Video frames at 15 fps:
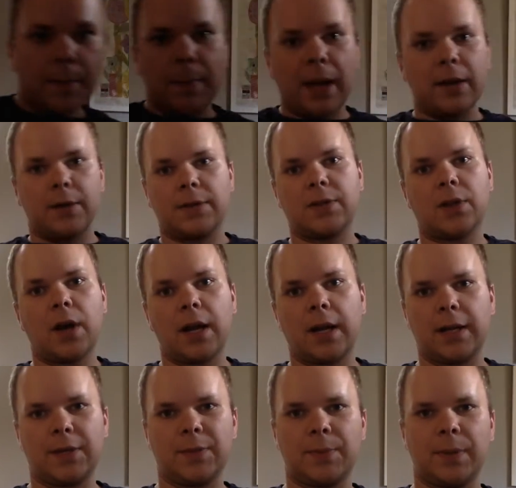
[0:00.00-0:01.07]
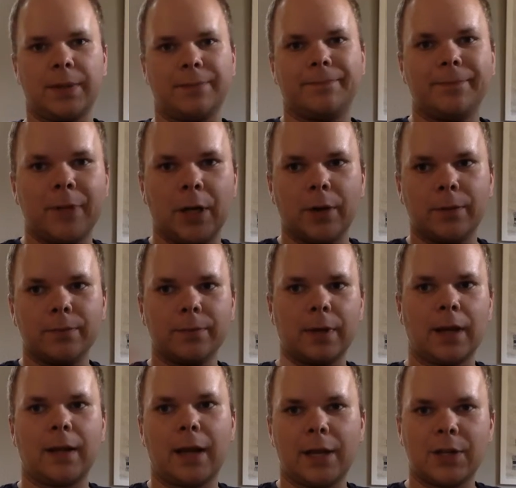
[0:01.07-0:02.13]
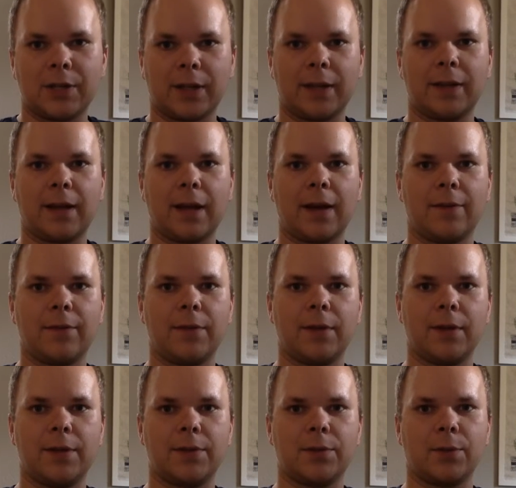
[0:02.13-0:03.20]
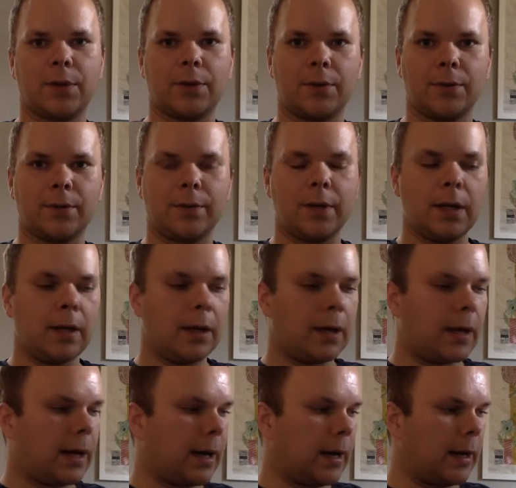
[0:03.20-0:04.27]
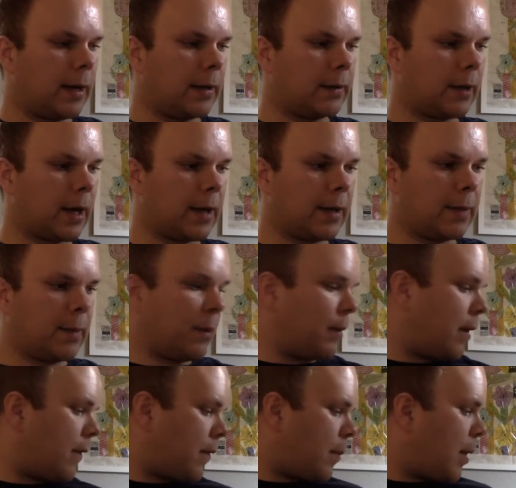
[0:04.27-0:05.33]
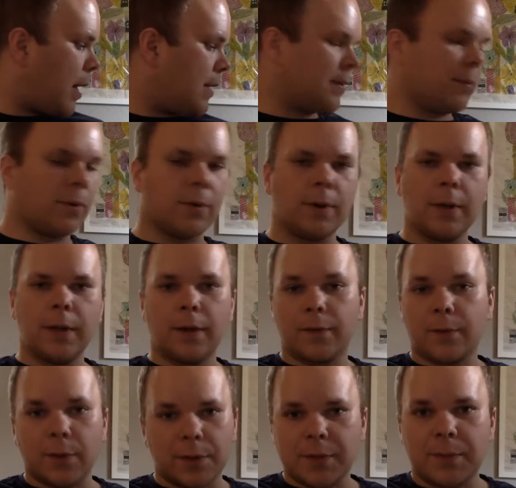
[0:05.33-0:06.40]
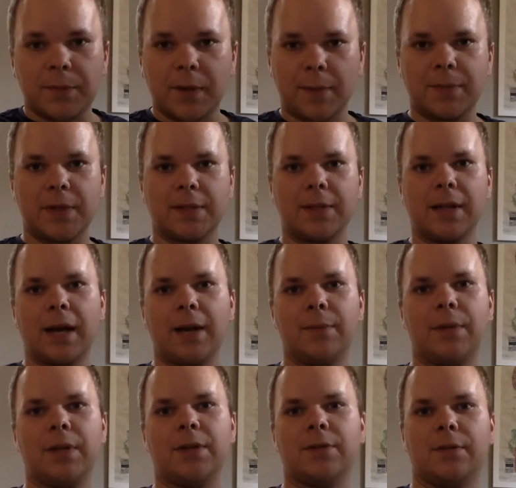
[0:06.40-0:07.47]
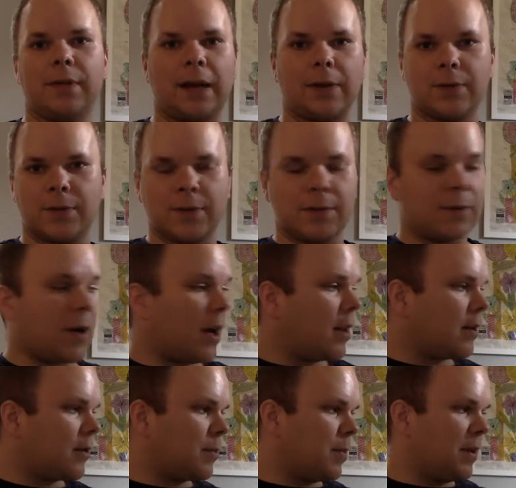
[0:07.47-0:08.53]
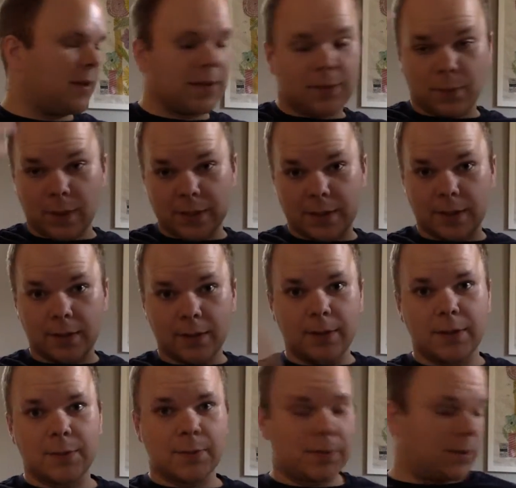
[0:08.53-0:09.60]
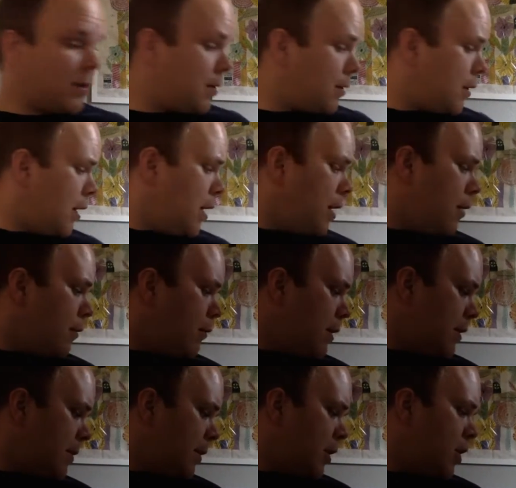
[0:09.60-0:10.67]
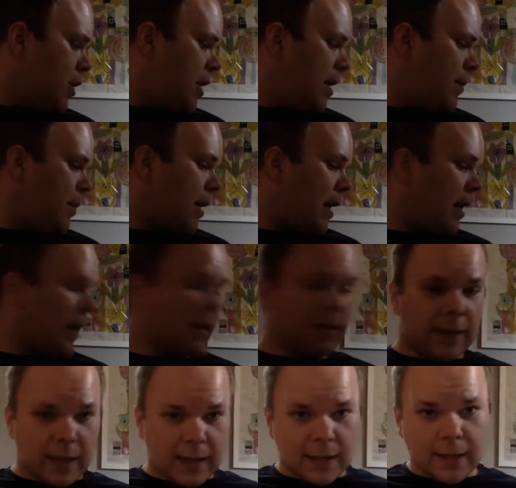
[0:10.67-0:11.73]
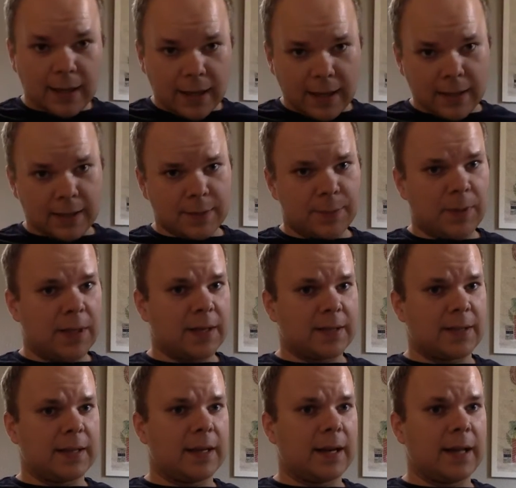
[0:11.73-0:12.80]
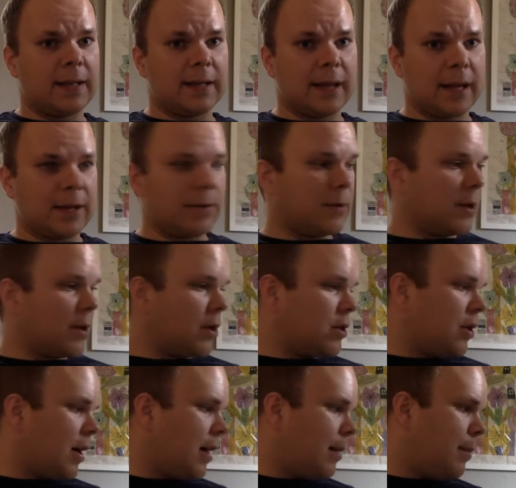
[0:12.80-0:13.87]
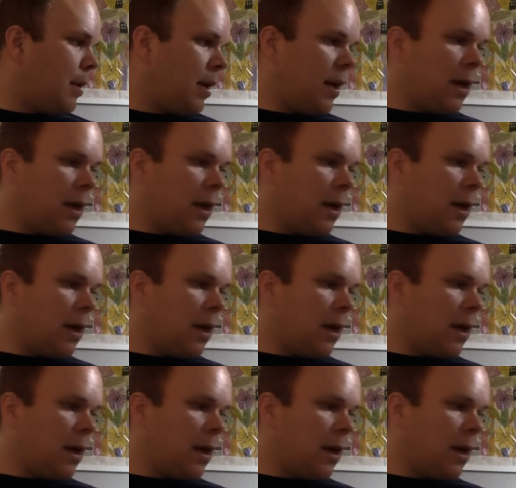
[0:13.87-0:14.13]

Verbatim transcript: better sonics, but, you know, I, I just like to have the historical uh, document whenever possible. Of course, sometimes that's not because they're thousands of dollars, but this wasn't. This was reasonably cheap, and I think, again, it's because the guy did not do a good job